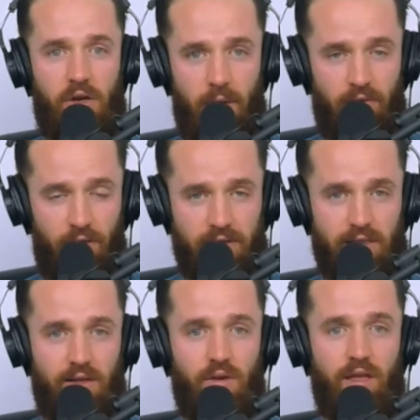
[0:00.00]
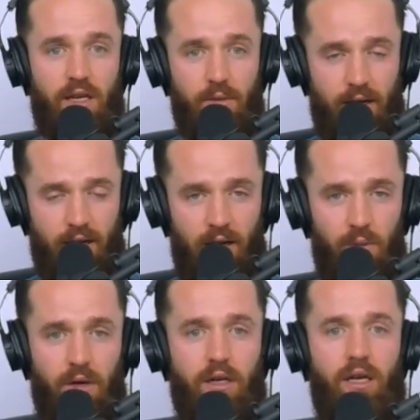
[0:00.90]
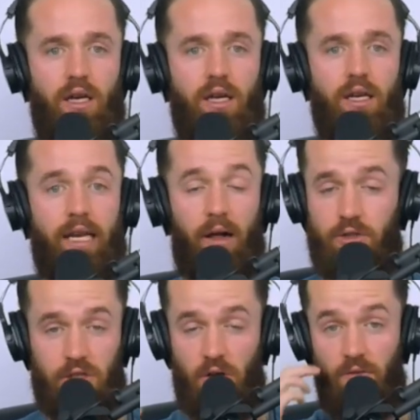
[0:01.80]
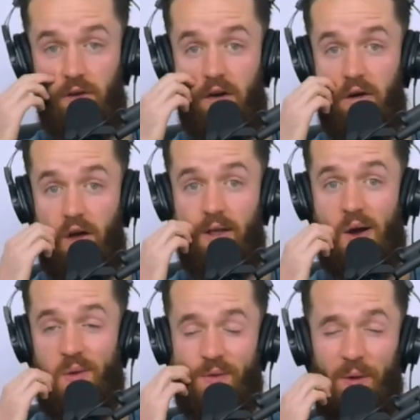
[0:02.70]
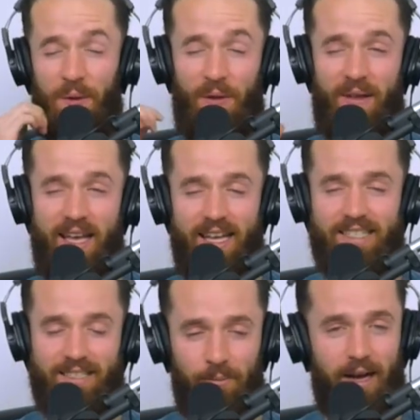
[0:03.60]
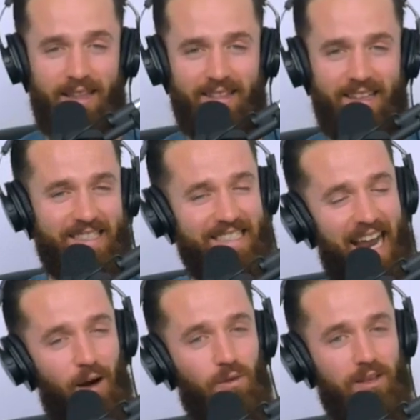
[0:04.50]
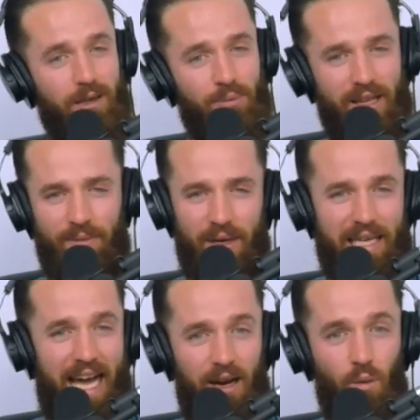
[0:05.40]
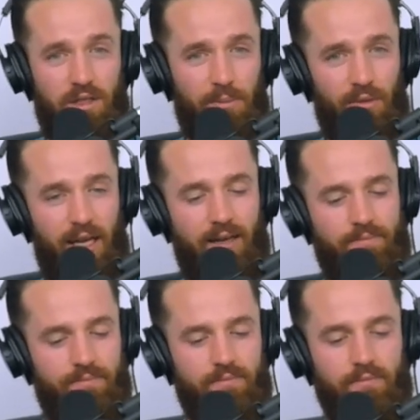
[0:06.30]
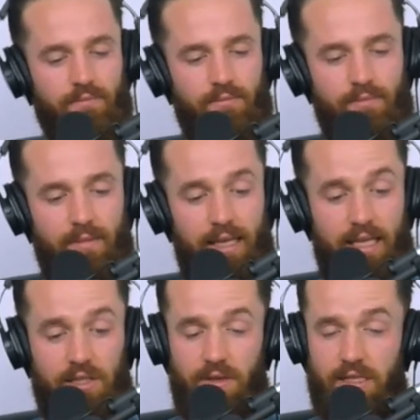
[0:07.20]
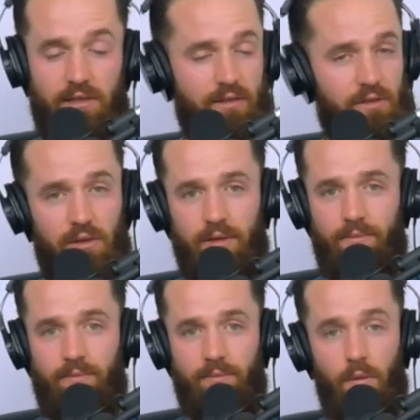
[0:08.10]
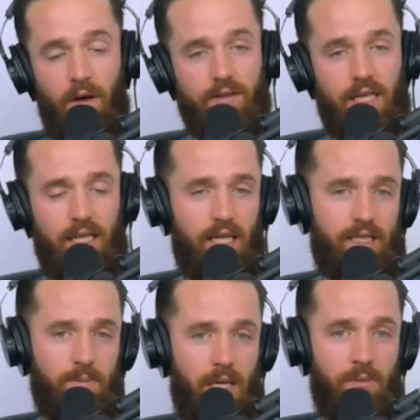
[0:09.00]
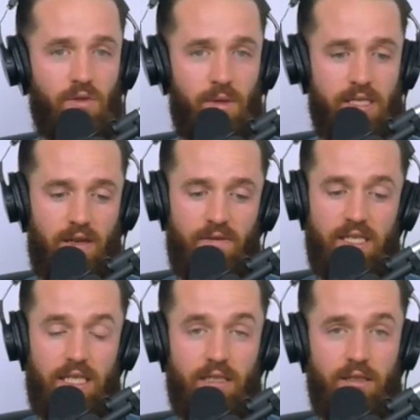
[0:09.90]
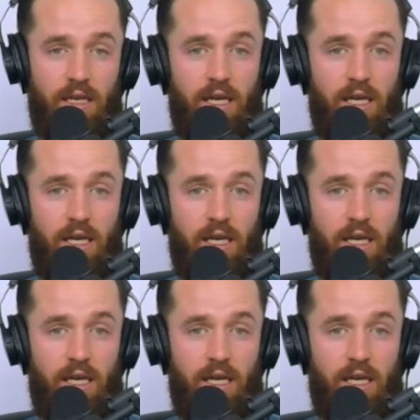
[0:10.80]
I knew I had friends to live with. I knew I had a network. Now let's just go figure it all out. So that's not really a plan, but it kind of was a plan. And so I said, let's do it. Move out to LA, September 2017.